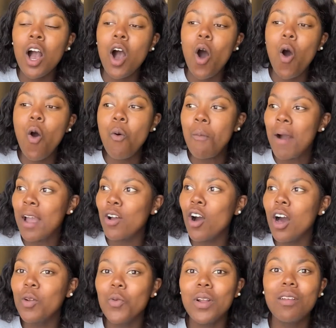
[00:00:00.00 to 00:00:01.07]
Oh my
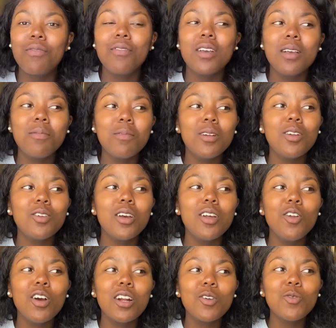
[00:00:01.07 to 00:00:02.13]
god, what if it
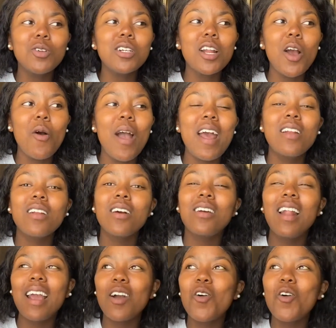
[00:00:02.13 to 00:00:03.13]
and like,